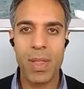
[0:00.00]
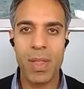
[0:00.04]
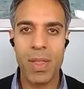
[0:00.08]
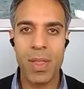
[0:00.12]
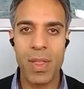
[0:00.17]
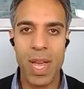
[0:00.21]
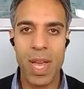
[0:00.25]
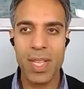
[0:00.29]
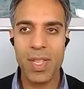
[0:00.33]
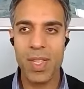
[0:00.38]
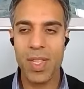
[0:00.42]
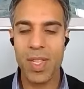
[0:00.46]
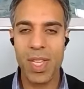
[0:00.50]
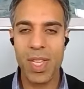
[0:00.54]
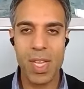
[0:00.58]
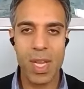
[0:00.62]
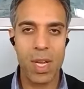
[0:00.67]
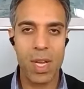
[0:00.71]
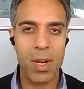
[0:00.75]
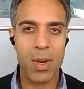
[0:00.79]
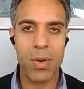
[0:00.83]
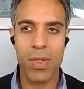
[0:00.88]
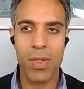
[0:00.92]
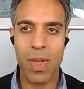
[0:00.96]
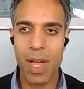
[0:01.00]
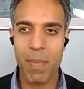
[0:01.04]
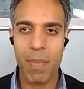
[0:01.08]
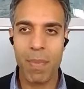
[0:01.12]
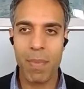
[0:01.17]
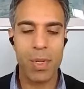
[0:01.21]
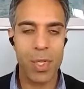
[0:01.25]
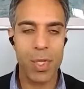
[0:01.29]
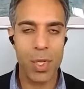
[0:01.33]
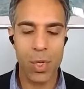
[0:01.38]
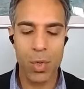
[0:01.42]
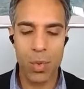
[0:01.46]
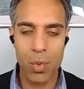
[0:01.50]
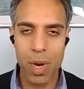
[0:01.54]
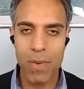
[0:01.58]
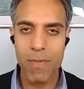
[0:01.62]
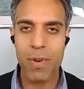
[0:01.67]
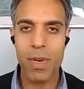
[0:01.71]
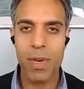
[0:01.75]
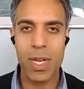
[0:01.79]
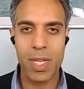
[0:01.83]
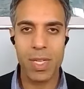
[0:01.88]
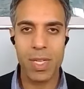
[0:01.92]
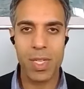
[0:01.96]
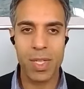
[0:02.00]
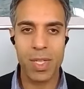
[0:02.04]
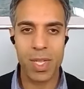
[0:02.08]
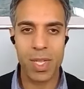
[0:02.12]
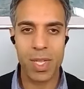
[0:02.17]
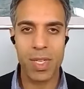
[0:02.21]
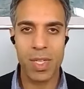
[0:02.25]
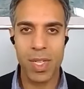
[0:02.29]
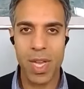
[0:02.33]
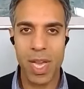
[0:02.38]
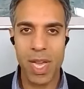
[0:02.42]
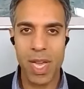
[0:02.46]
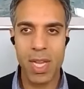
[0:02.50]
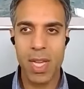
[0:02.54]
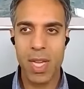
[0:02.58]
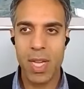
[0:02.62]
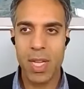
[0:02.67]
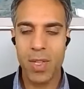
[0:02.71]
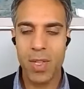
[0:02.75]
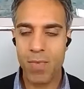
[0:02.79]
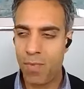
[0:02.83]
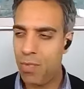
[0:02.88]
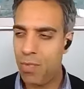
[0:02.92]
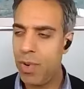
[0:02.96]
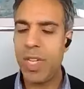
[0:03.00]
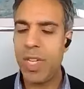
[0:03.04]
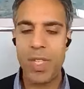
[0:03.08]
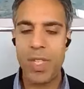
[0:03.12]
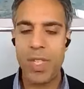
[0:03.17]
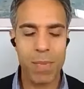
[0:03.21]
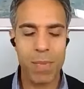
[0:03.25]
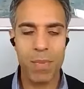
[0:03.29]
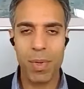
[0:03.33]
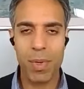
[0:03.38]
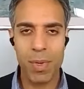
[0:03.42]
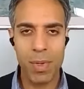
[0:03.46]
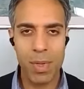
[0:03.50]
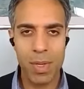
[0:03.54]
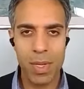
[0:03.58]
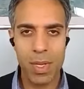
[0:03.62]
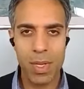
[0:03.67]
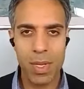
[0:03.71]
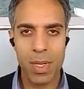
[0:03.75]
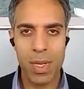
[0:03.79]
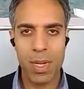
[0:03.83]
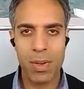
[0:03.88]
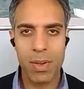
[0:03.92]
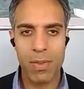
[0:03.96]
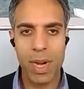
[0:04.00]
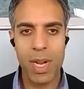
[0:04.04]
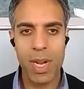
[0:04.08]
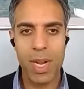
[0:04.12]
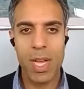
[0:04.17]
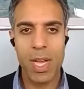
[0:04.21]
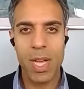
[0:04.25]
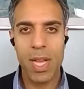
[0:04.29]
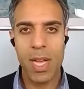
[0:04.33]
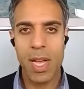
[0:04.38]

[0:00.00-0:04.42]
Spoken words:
Their CEO, their boss, whoever it is going to say, it's really simple, right?